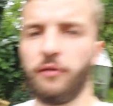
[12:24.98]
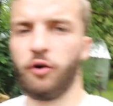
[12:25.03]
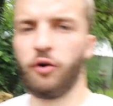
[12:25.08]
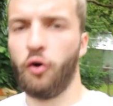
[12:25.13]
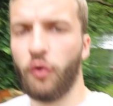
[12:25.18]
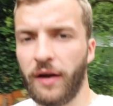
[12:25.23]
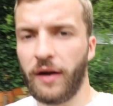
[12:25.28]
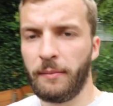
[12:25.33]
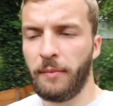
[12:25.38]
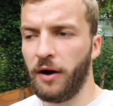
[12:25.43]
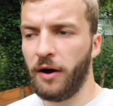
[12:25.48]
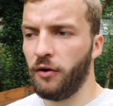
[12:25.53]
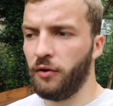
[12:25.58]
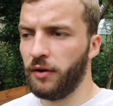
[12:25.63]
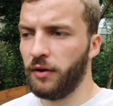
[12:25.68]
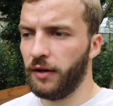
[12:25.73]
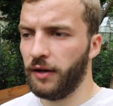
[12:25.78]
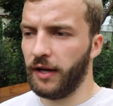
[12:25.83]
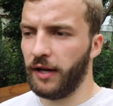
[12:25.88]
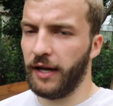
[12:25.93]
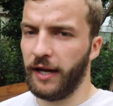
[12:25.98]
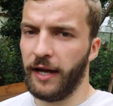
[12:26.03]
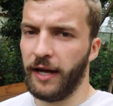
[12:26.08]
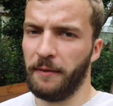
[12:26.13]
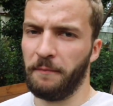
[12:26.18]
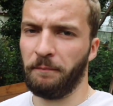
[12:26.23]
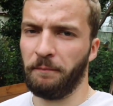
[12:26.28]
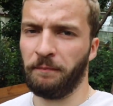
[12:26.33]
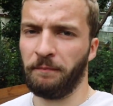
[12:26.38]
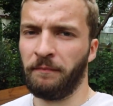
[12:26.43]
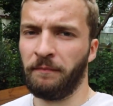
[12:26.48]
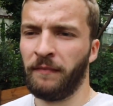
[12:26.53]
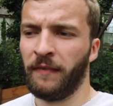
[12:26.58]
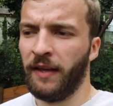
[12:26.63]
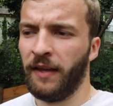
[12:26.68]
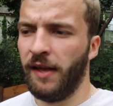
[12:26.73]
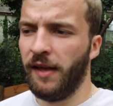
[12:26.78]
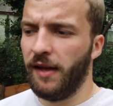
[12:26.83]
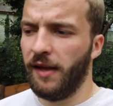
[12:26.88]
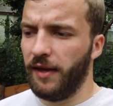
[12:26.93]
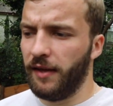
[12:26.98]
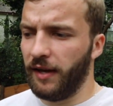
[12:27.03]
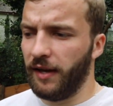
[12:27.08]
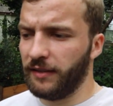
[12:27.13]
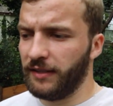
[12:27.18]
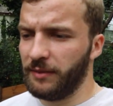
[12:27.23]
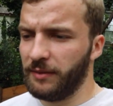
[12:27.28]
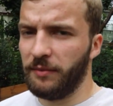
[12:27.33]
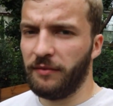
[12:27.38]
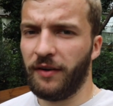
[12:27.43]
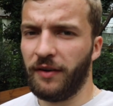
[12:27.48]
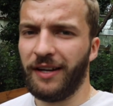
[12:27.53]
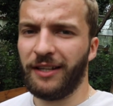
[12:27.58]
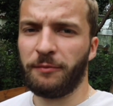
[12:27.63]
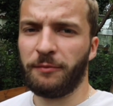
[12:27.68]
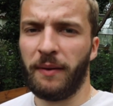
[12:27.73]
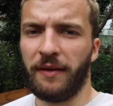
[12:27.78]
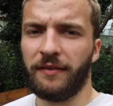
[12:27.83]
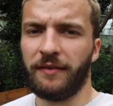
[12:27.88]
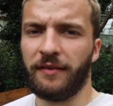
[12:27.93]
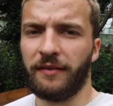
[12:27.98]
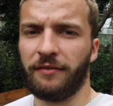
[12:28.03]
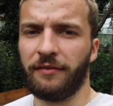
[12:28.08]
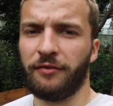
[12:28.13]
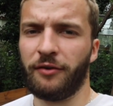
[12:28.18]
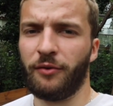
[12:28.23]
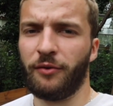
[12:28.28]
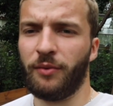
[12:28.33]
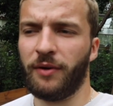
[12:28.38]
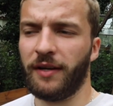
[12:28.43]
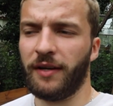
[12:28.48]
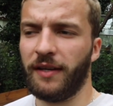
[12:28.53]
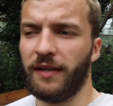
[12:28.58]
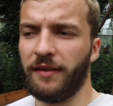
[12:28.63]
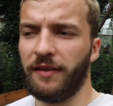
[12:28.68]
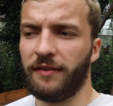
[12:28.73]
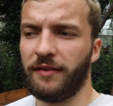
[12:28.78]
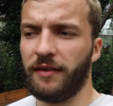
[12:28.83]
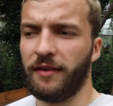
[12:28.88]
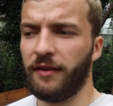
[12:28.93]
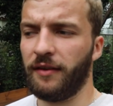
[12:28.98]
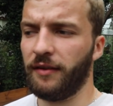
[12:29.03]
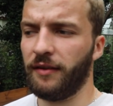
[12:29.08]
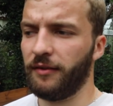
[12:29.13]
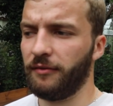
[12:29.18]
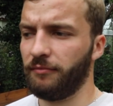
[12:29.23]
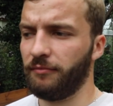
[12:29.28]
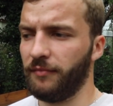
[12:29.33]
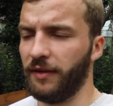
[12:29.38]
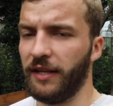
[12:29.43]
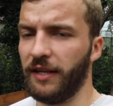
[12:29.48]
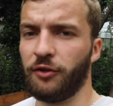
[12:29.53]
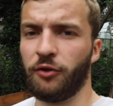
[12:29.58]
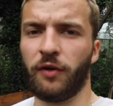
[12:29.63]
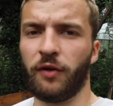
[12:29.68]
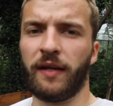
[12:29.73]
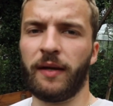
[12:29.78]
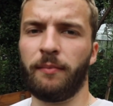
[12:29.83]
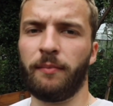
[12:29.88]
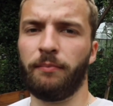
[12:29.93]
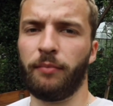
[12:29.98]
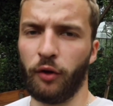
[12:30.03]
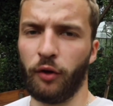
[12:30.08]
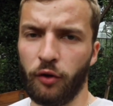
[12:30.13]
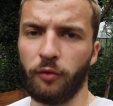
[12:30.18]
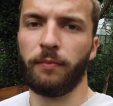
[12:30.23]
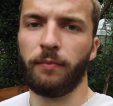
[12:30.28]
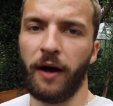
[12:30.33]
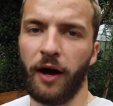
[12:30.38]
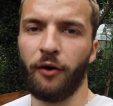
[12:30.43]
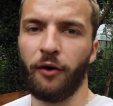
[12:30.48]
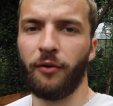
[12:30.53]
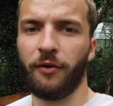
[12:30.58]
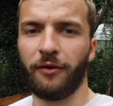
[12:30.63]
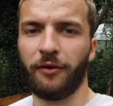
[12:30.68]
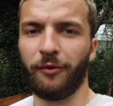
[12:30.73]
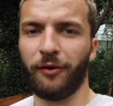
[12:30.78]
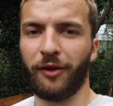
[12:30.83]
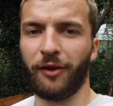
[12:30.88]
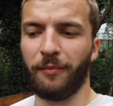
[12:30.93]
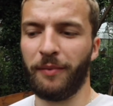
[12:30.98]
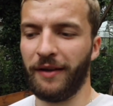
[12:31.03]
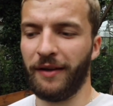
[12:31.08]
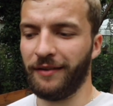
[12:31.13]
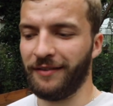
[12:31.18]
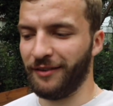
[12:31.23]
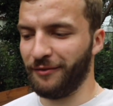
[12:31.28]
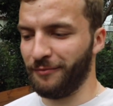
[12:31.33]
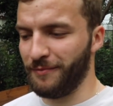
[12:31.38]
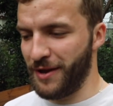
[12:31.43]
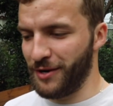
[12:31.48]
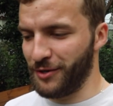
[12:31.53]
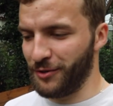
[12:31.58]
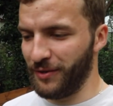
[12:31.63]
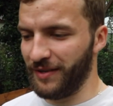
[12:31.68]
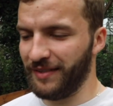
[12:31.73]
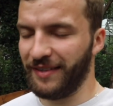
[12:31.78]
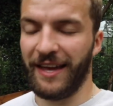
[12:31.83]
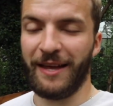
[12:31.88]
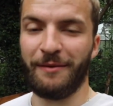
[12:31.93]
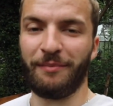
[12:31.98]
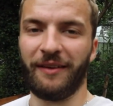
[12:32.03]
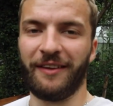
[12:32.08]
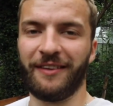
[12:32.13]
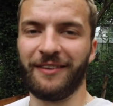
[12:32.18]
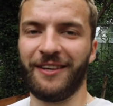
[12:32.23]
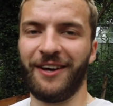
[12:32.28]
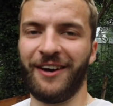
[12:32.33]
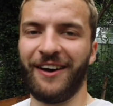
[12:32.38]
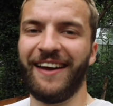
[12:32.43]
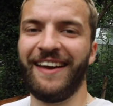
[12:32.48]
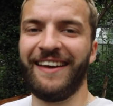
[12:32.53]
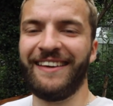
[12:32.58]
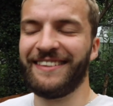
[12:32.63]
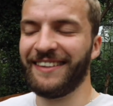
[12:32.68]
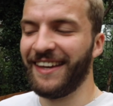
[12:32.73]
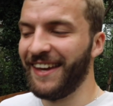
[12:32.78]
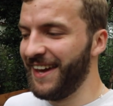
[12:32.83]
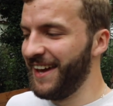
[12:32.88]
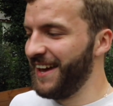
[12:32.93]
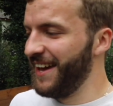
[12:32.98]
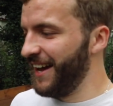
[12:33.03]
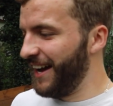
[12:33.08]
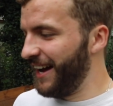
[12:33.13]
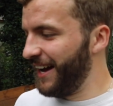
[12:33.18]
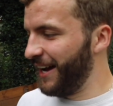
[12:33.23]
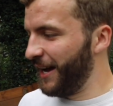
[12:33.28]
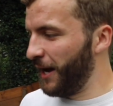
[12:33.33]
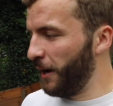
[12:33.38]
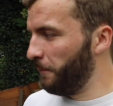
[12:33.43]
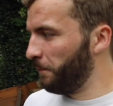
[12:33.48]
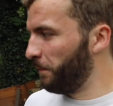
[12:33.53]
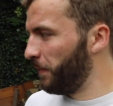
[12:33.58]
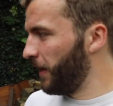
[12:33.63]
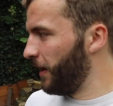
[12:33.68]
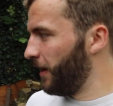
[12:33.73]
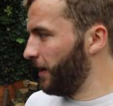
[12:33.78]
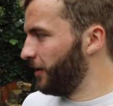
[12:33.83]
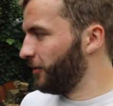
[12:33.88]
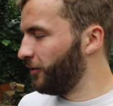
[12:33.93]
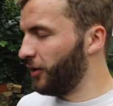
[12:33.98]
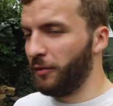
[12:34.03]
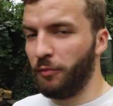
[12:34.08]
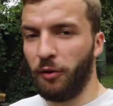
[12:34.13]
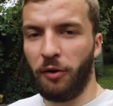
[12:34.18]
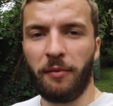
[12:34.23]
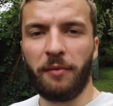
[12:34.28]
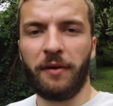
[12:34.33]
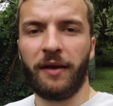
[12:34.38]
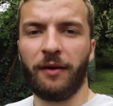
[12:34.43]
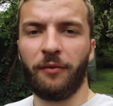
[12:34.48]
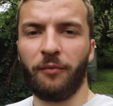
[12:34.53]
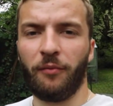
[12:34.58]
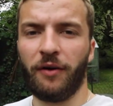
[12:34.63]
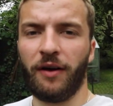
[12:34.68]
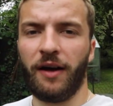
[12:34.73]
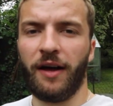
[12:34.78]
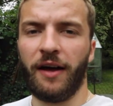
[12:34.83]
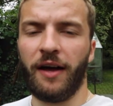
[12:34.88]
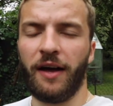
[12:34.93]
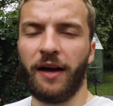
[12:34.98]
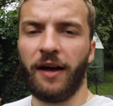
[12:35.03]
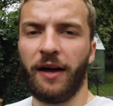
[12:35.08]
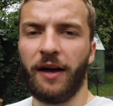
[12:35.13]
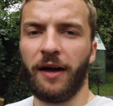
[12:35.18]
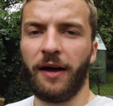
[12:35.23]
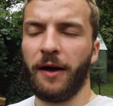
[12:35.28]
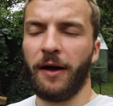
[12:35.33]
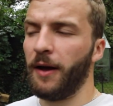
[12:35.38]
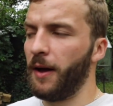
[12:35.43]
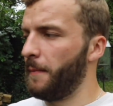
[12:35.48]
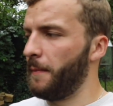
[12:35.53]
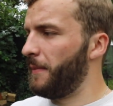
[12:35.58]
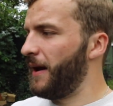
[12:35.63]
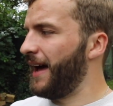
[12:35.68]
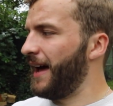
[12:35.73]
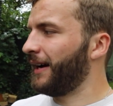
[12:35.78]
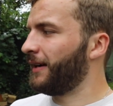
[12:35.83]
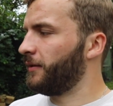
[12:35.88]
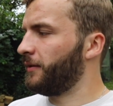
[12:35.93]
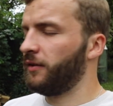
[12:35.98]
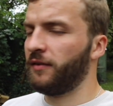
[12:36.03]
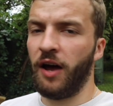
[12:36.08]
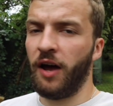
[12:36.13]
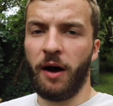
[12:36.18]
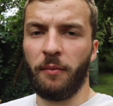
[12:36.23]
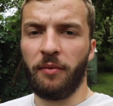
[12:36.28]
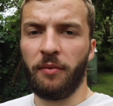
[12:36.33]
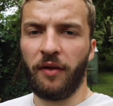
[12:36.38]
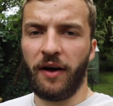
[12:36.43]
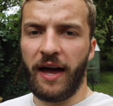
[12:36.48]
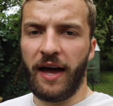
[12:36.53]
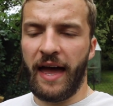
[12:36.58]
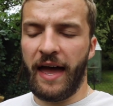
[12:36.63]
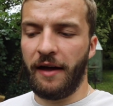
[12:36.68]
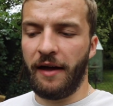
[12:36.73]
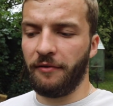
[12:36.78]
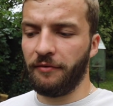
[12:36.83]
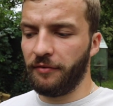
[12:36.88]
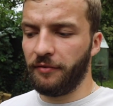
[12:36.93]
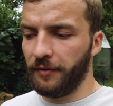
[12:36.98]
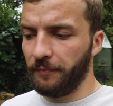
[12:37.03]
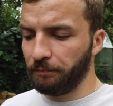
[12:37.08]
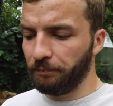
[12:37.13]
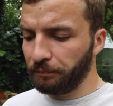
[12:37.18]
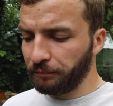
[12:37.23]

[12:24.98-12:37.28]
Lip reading: koi bowl. They seem to be very expensive for what is literally a blue bowl with a piece of measuring tape inside. So it'll probably be in a black tub that I have